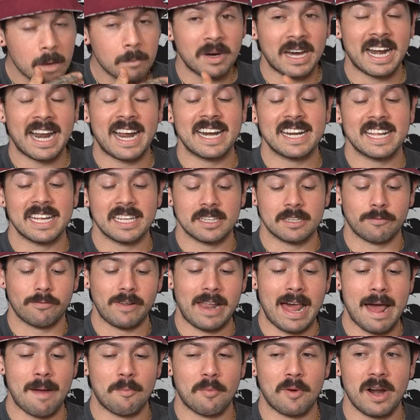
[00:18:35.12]
But I'd get the
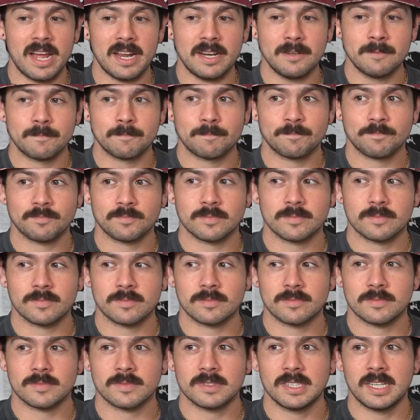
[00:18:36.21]
flatbread.
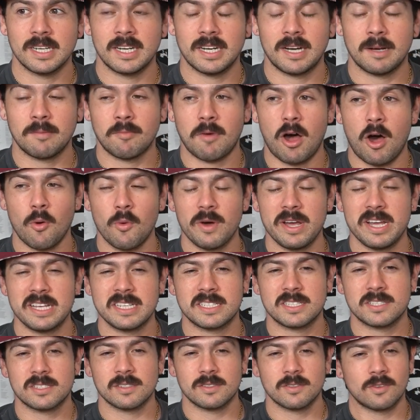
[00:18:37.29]

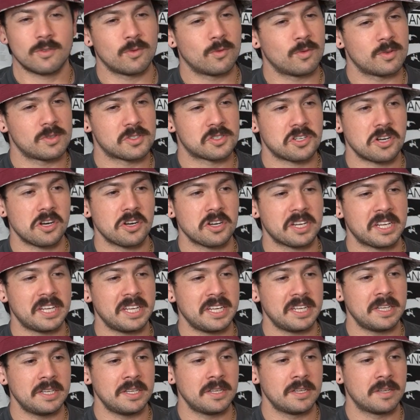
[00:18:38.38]
Always
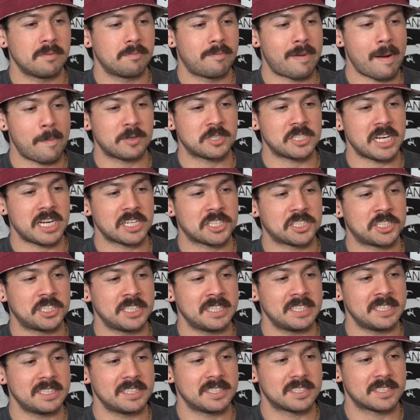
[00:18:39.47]
turkey, pepper jack
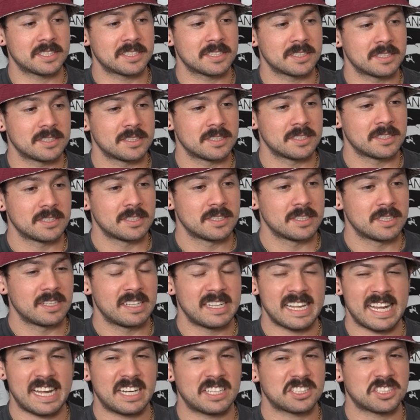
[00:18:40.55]
cheese,
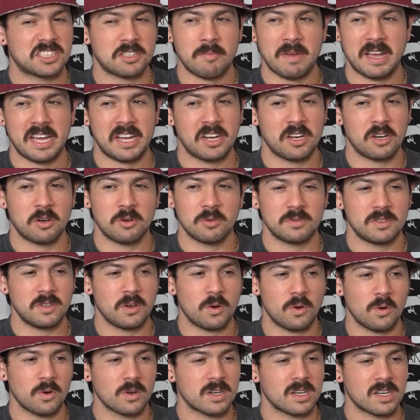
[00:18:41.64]
lettuce, tomato, the
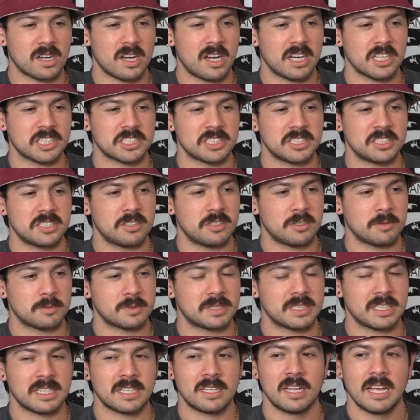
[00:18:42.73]
whole concoction, you know what I'm
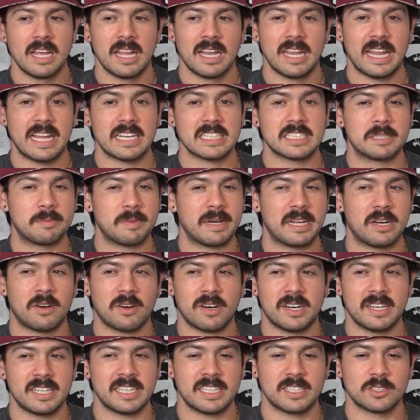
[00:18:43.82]
saying? Lettuce, tomato,
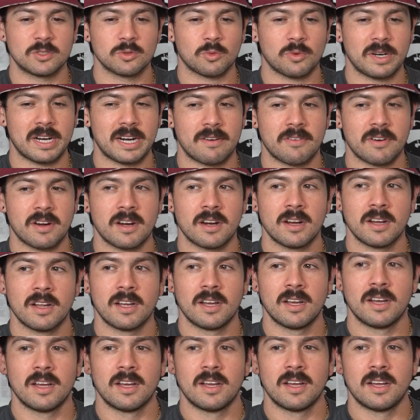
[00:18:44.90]
onions, whatever.
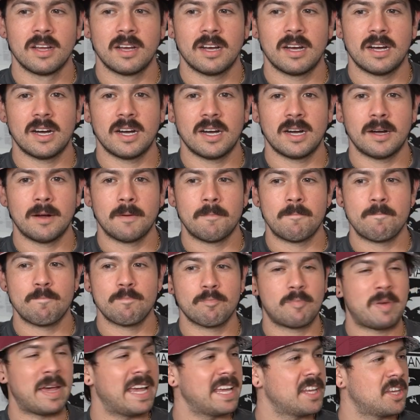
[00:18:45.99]

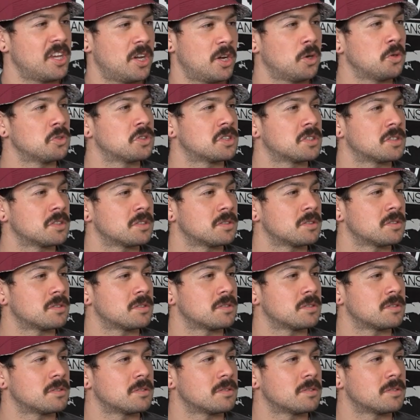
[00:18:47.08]
Peños,
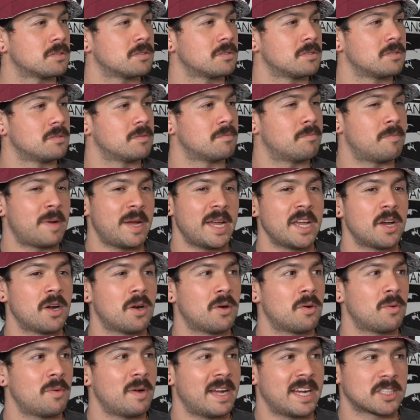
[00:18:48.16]

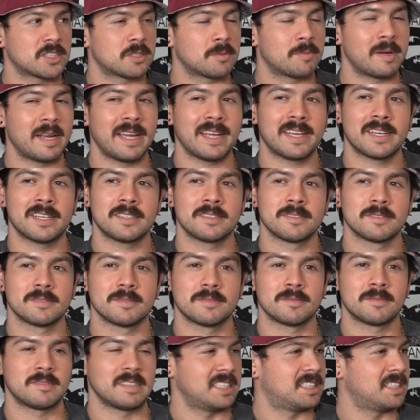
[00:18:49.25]
mayo, extra bacon.
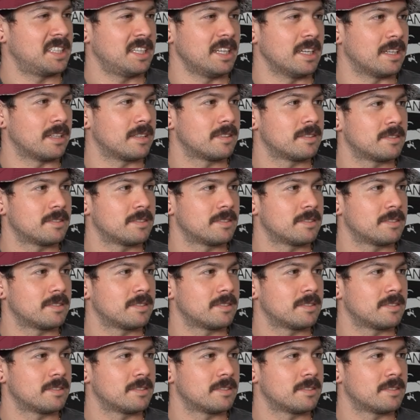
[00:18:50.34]
That's it.